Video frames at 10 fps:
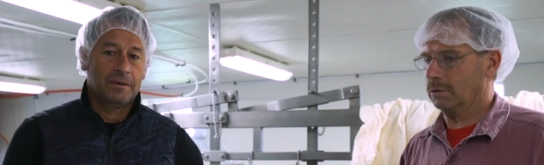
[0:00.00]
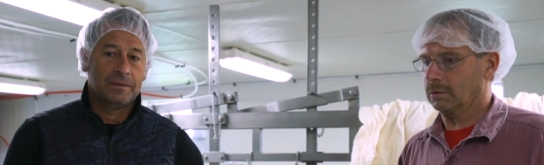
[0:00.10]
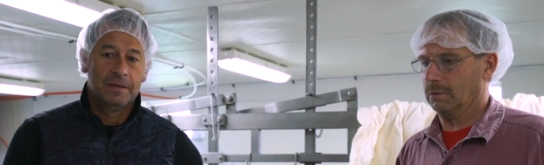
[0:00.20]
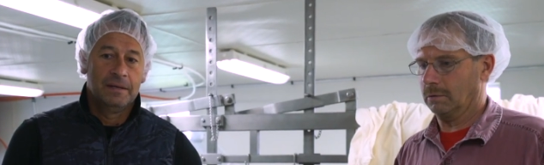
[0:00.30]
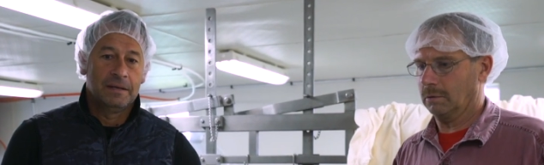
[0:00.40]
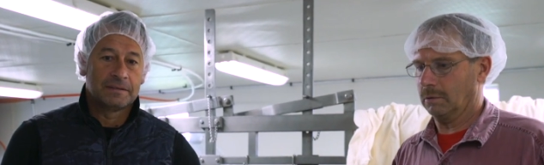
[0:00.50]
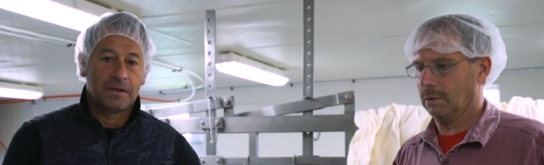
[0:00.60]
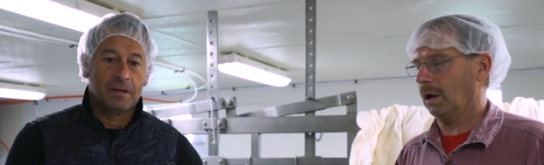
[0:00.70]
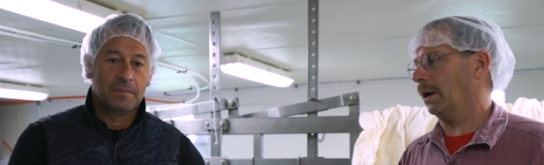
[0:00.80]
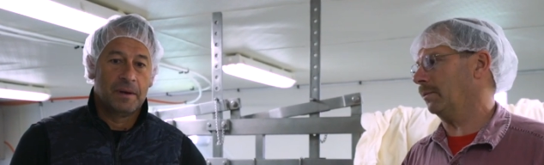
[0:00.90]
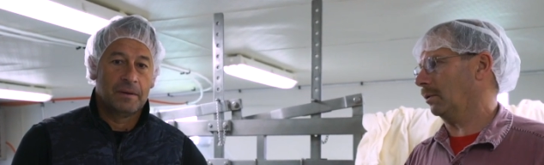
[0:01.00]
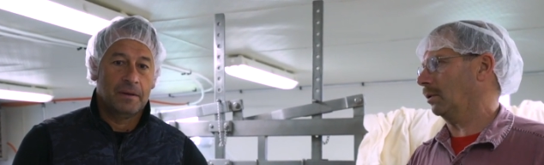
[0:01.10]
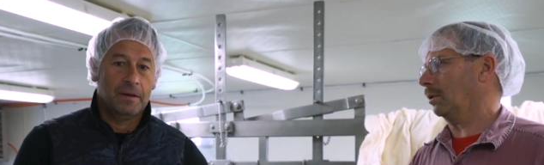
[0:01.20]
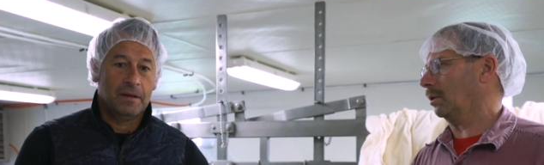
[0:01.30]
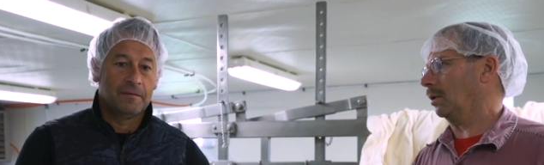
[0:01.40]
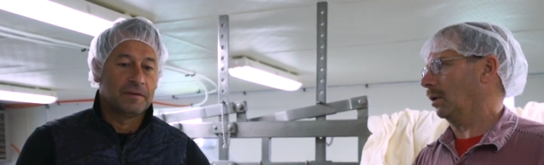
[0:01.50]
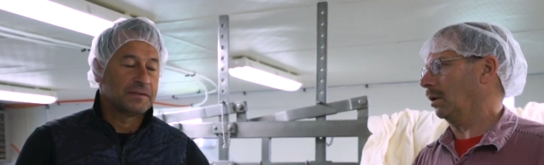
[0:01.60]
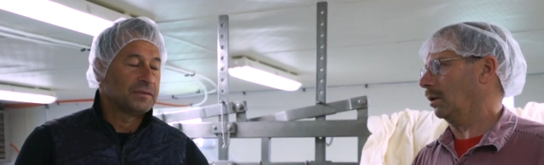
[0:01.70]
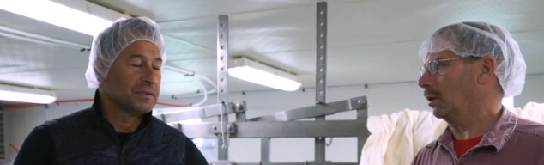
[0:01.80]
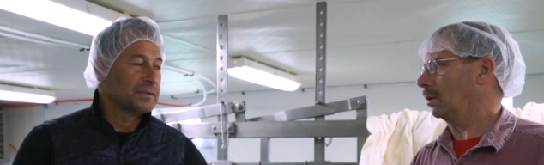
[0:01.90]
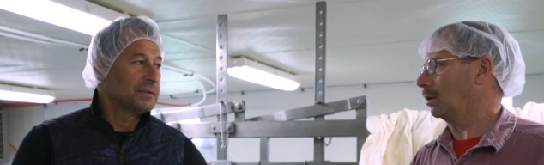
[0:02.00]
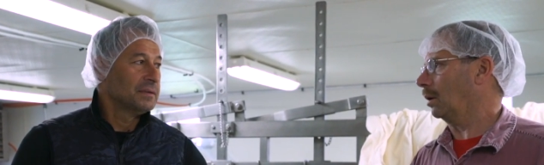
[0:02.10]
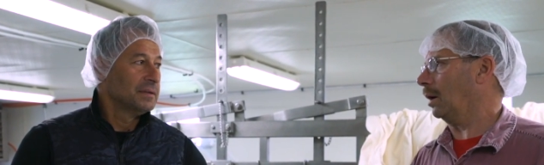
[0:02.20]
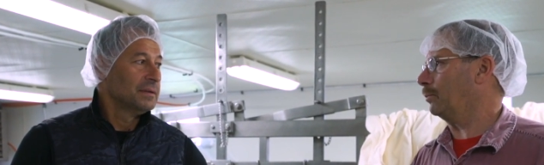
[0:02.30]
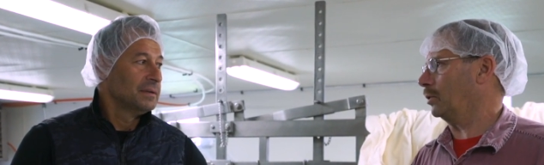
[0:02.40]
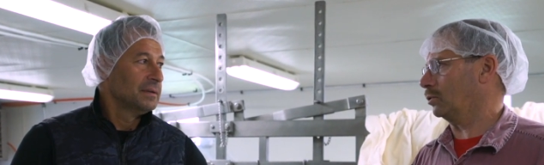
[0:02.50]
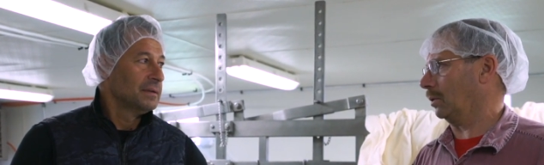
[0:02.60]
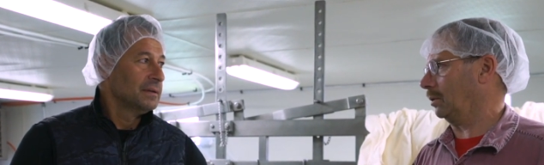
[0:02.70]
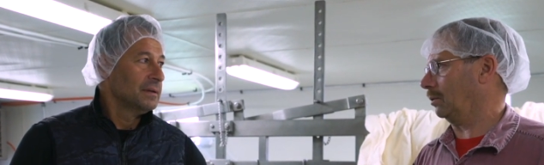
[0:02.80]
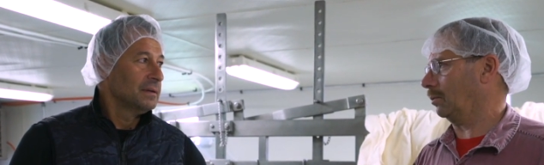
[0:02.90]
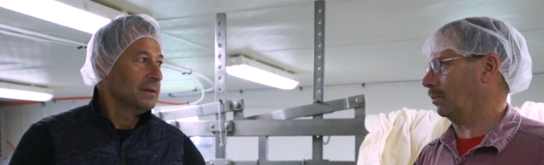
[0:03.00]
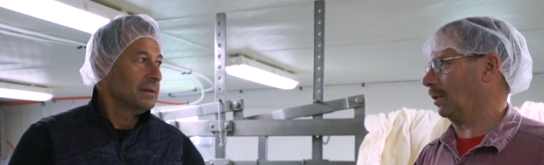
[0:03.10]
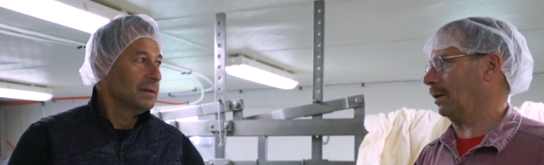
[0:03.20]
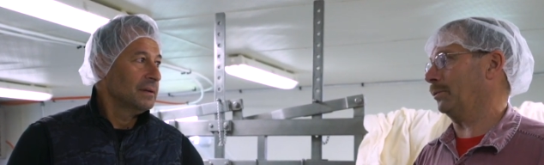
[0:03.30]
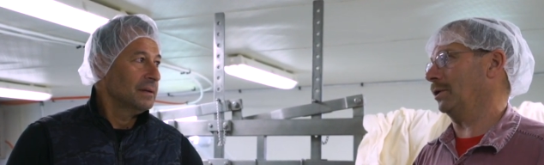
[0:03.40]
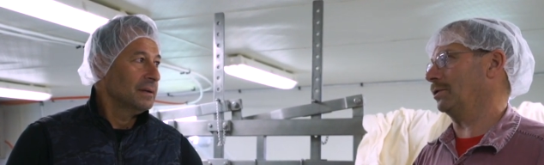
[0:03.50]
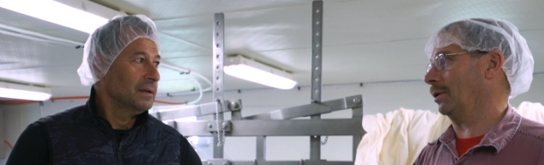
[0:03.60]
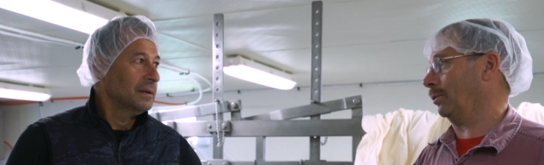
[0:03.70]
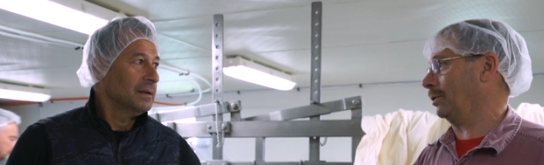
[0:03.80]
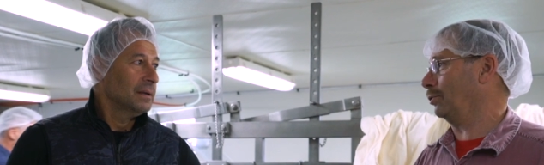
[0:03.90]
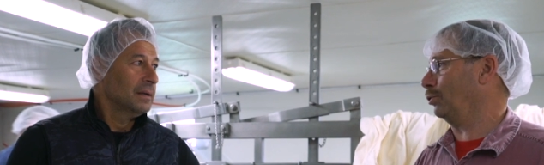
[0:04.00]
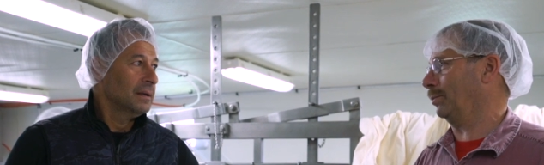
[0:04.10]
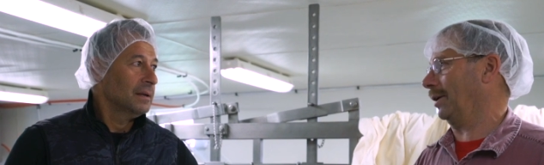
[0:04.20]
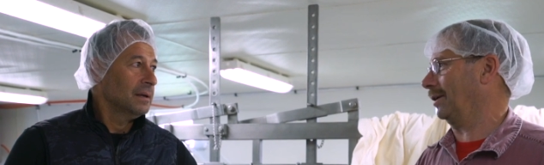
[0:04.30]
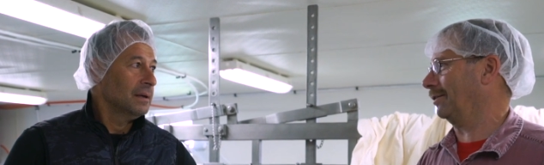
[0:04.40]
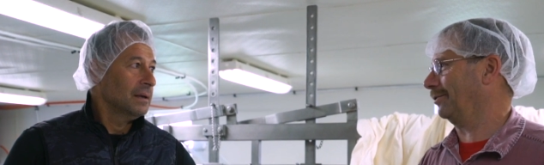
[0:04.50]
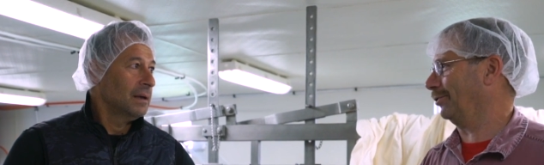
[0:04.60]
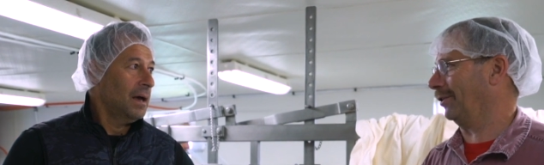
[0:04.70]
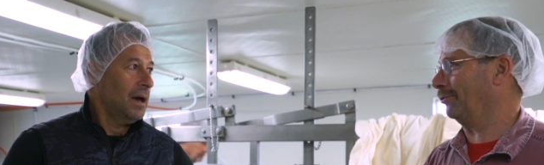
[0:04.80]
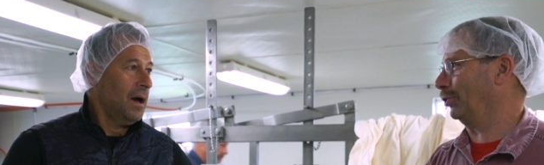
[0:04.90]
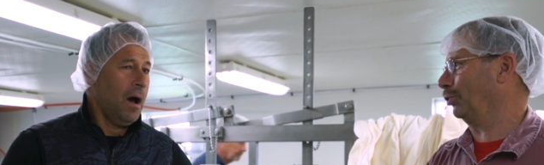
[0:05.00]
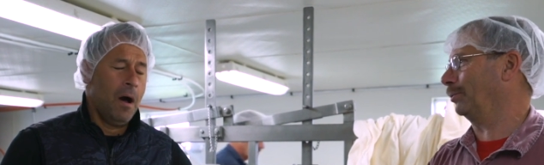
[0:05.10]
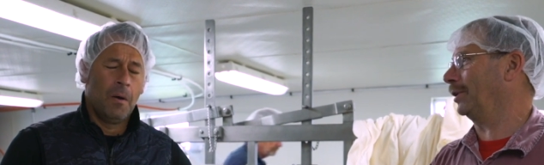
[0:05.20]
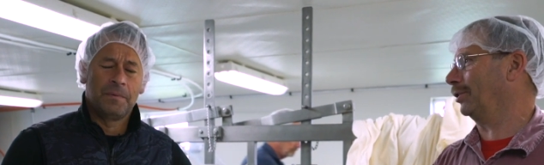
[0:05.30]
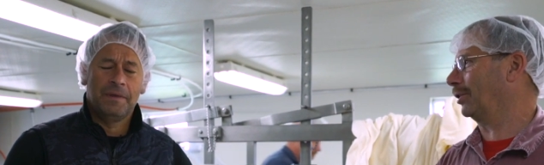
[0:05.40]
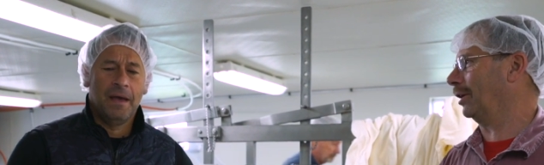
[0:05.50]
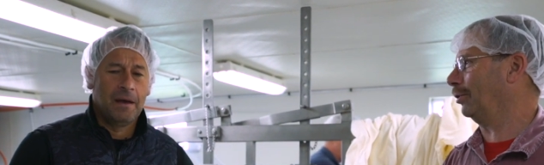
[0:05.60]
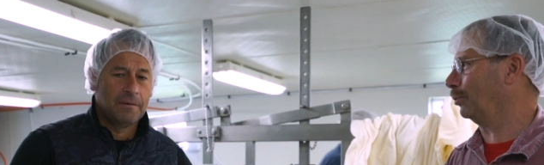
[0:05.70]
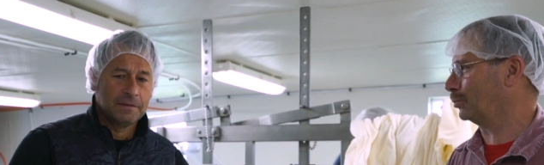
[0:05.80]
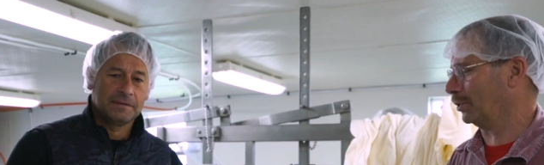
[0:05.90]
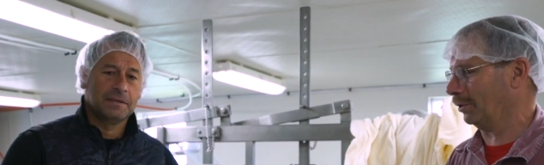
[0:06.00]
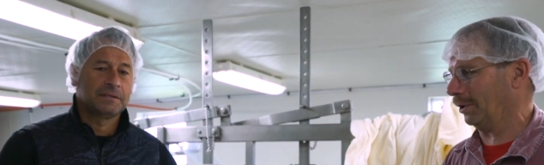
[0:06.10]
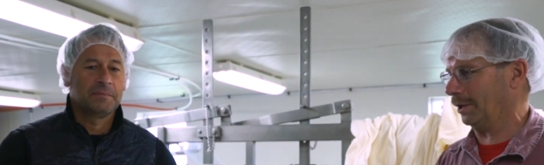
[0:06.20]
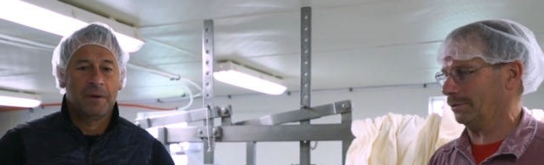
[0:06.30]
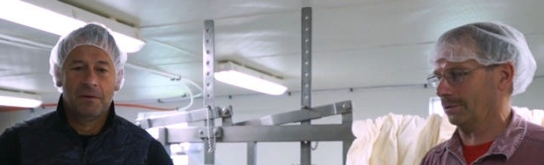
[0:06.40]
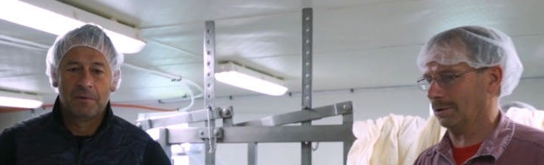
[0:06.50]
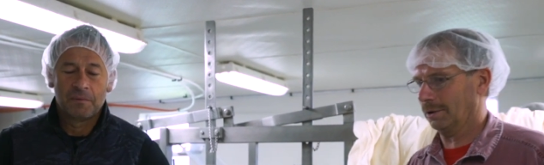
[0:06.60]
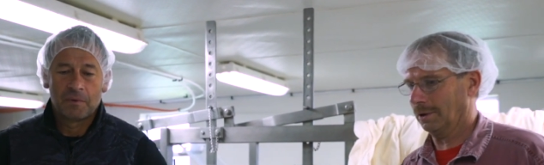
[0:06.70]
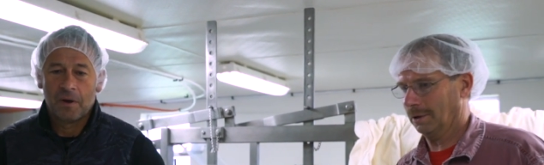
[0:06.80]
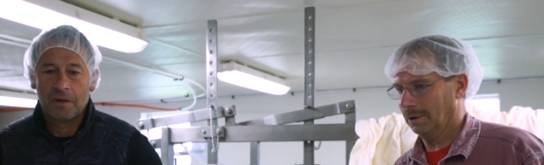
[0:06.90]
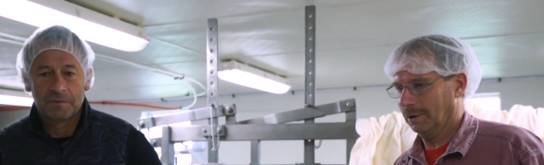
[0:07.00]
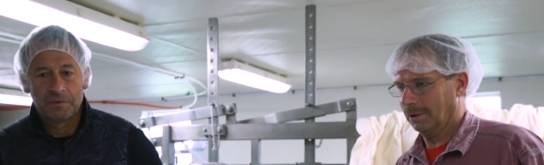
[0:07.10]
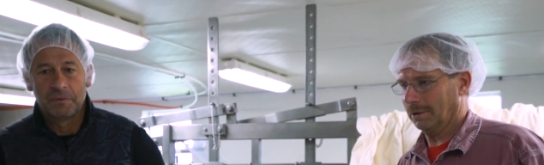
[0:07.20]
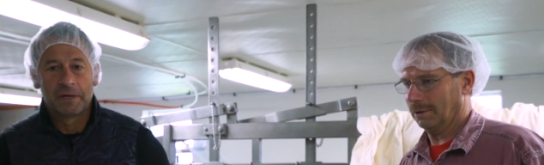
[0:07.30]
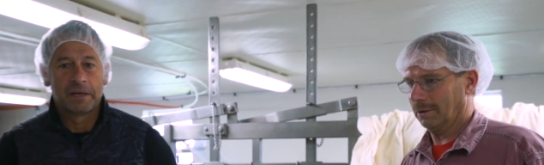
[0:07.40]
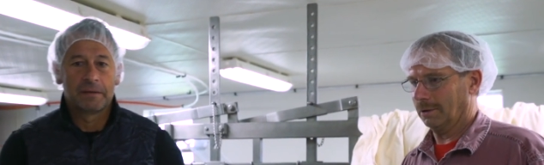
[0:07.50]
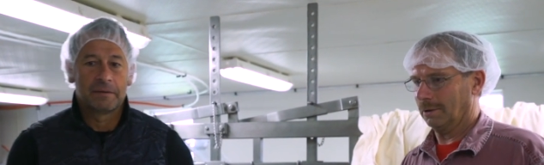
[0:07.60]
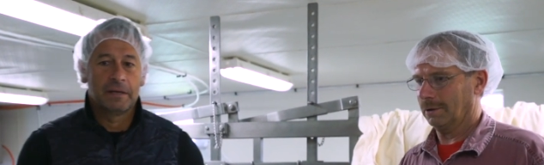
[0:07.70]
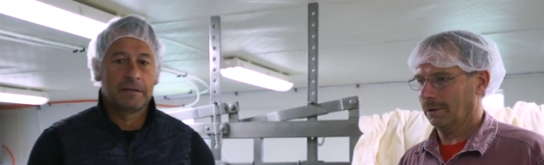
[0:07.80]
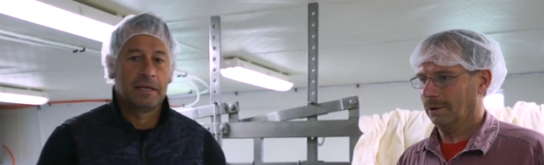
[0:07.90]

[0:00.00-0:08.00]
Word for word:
Speaker 1: about it's all about I, all of us just.
Speaker 2: I appreciate I appreciate what you do by you know, every little oh, bit. Oh yeah, helps, it's, you know, it's
Speaker 1: about what we're all doing and, and